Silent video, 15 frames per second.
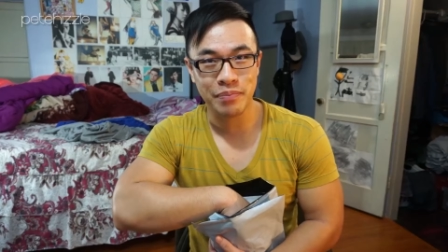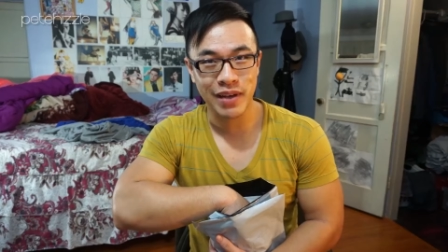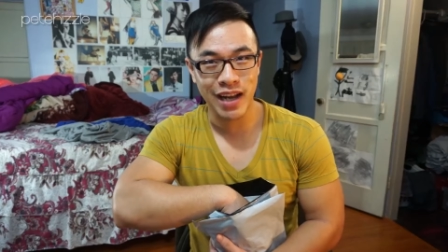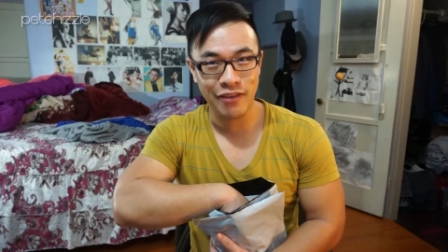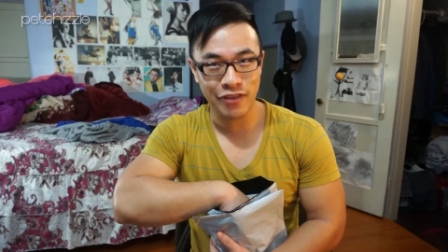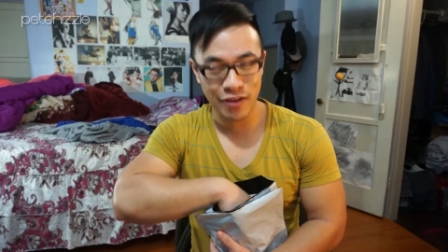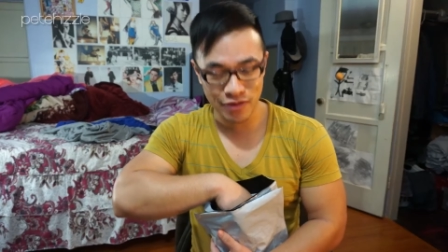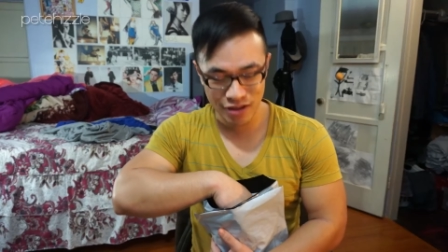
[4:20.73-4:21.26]
But
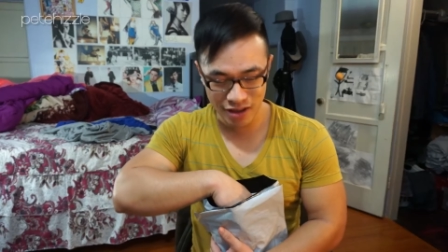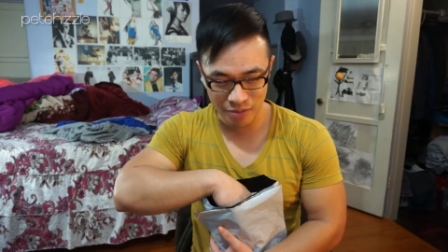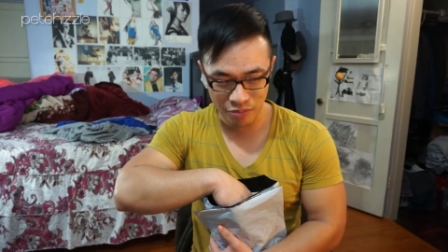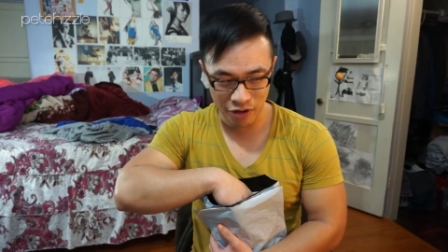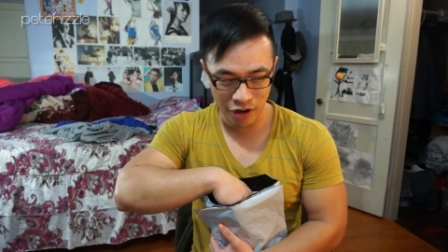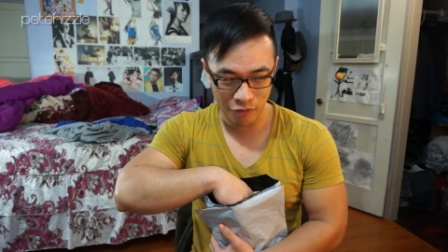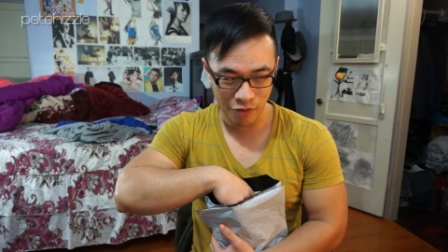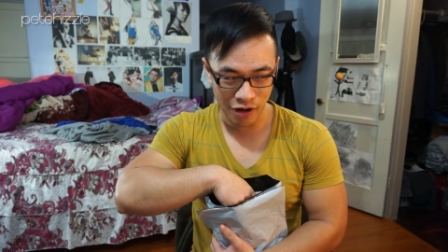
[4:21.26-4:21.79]
I've come to the
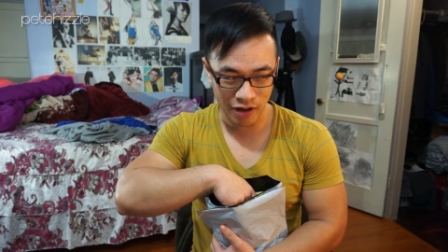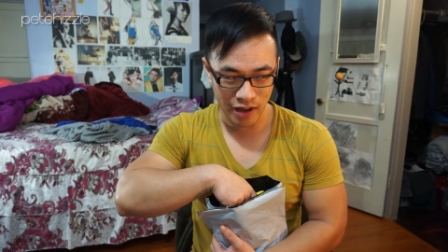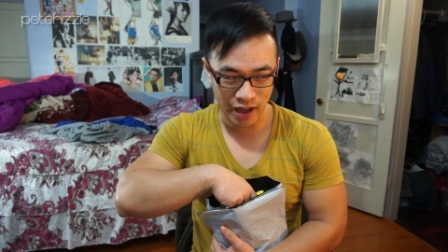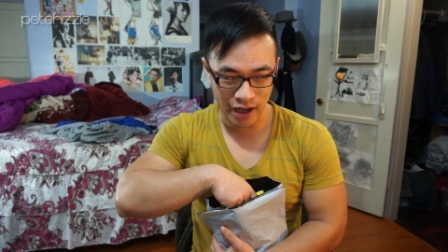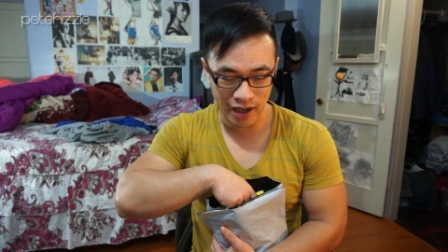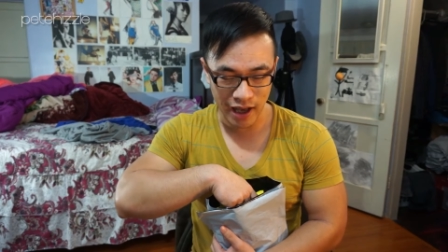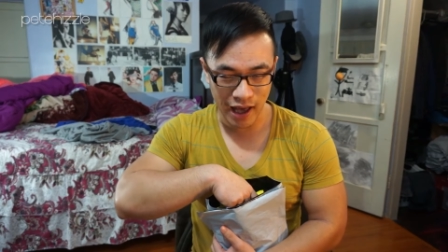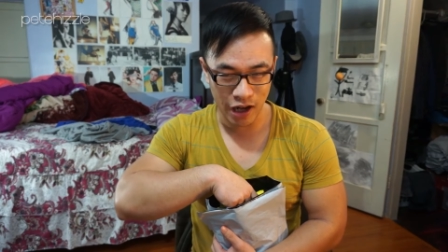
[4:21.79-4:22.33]
point where
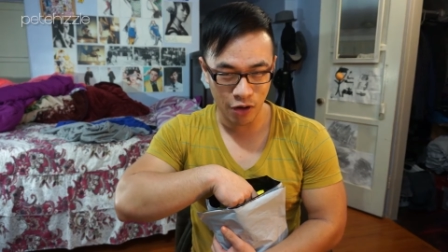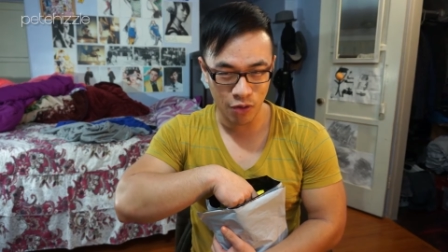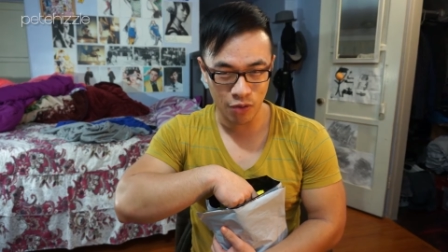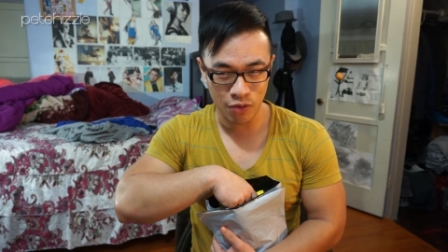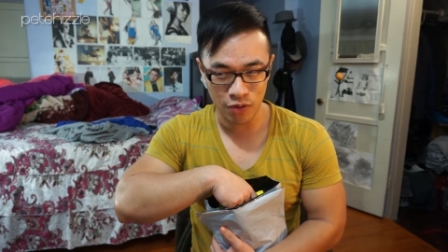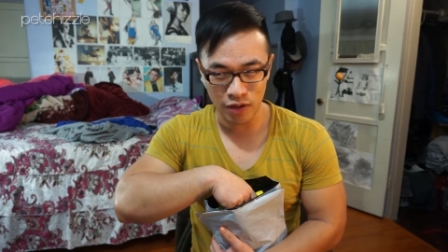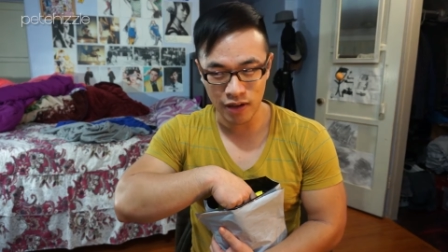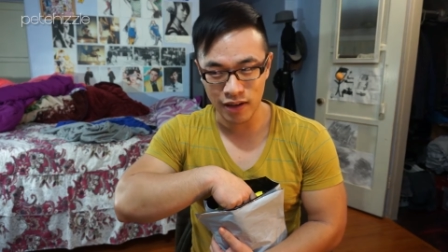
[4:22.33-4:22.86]
like I
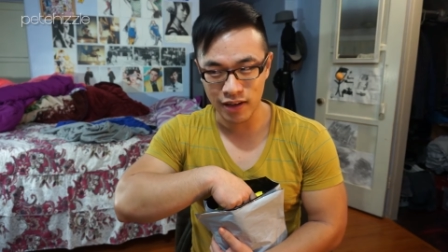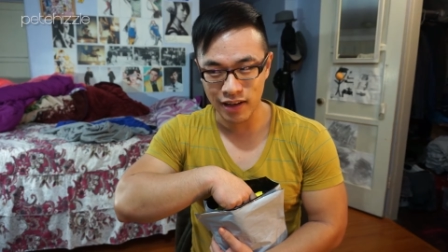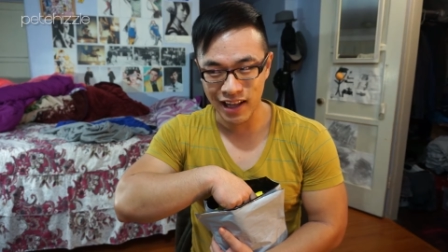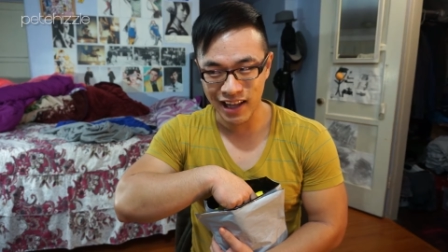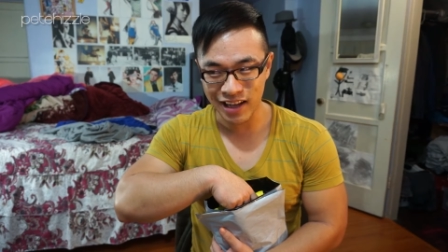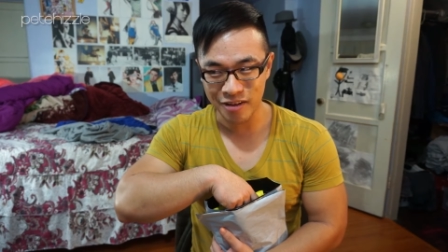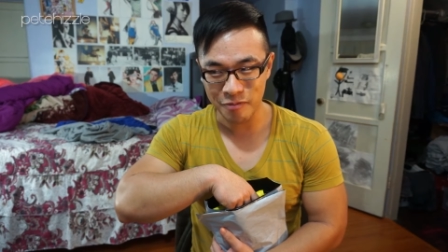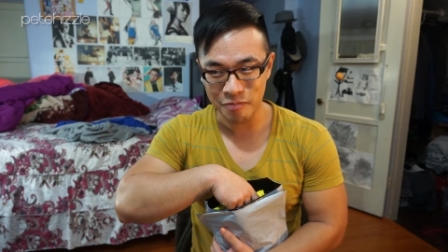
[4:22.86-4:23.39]
don't
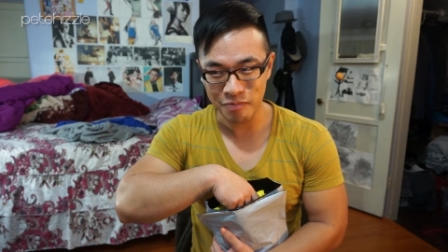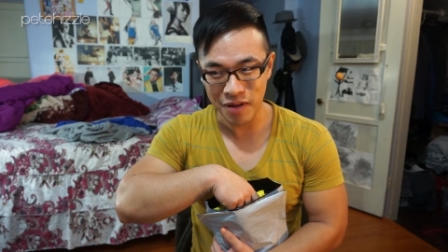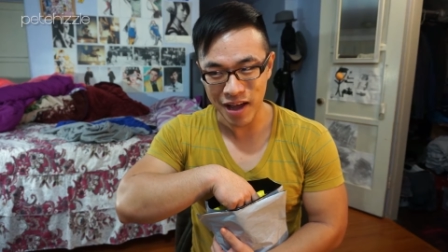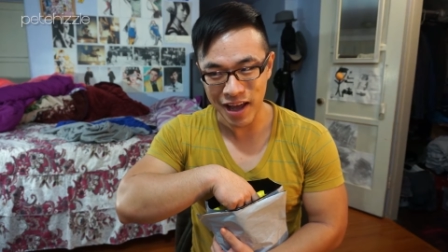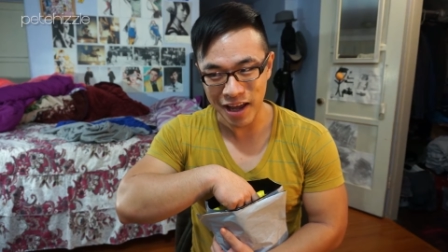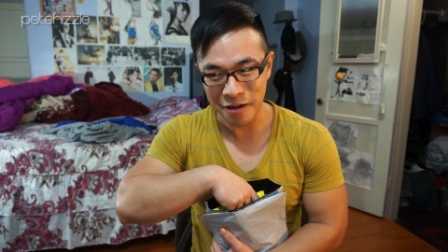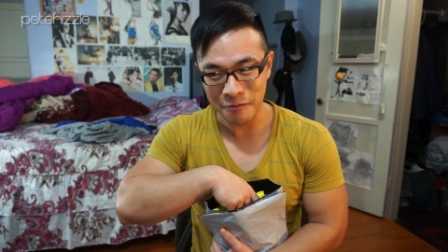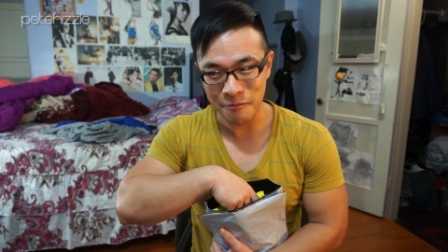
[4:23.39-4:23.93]
like
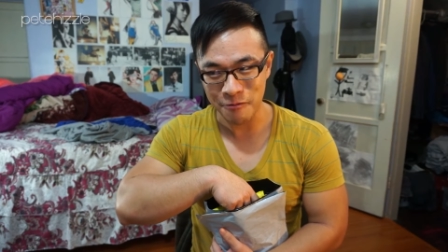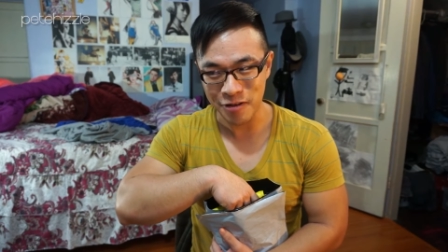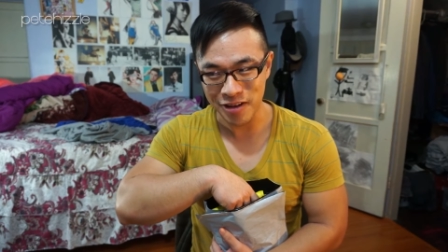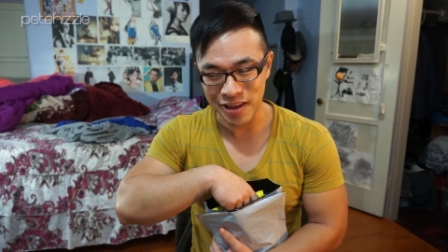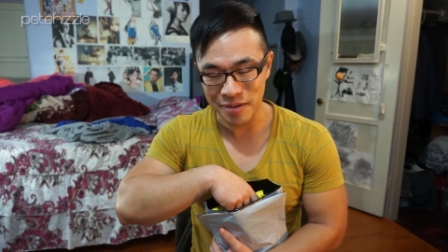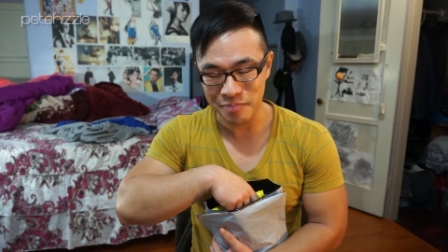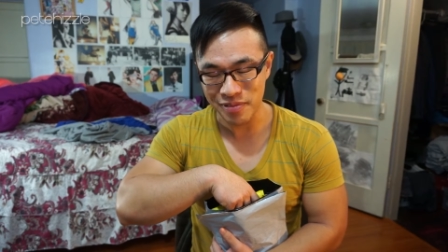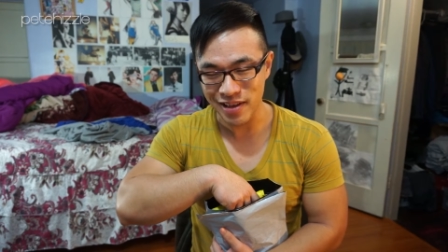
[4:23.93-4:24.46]
buying
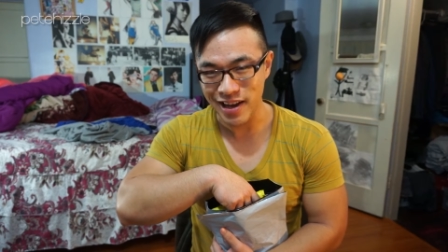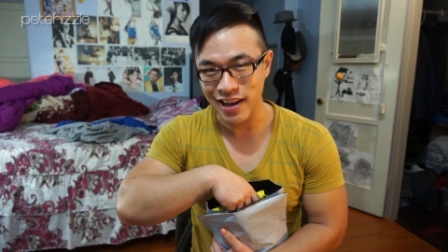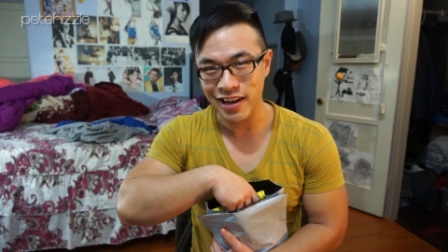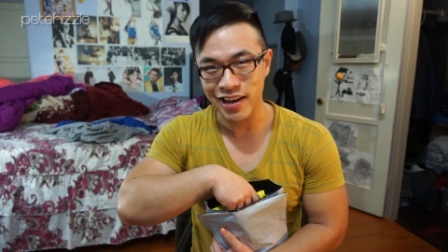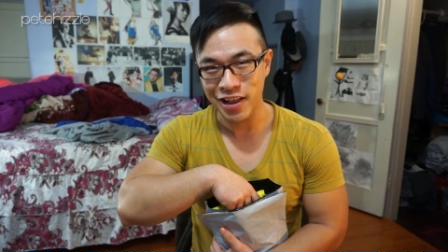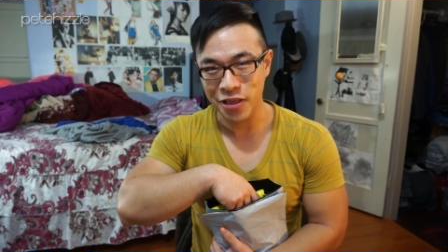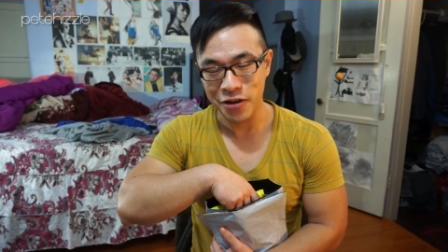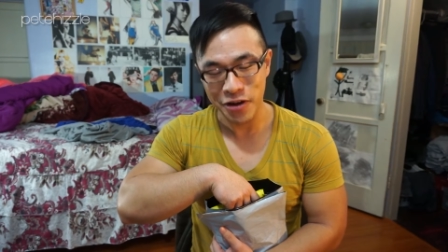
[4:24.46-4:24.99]
really plain
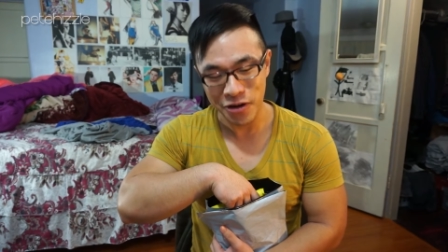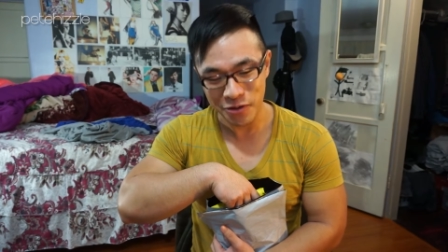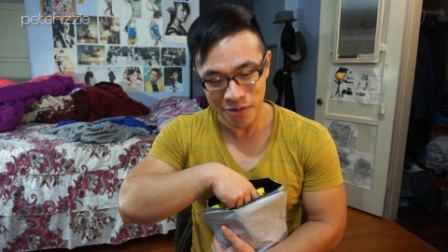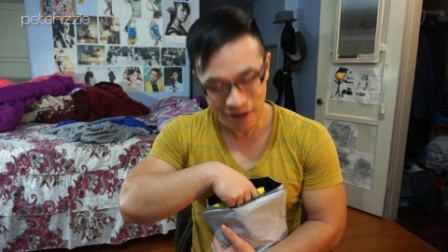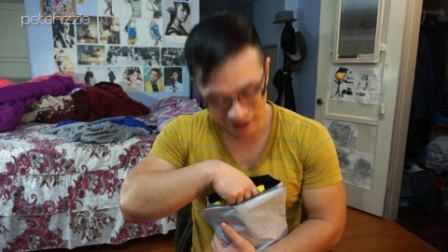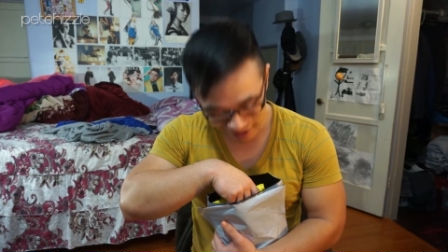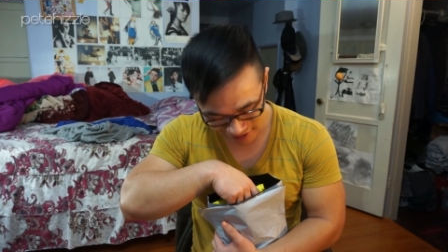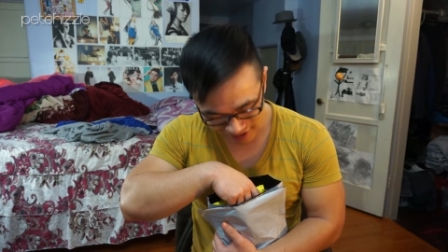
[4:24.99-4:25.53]
colored
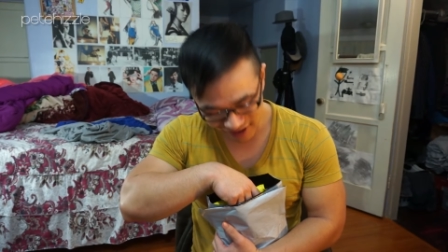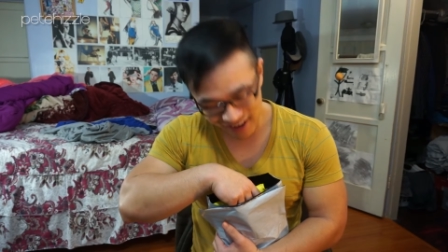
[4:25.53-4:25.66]
underwear.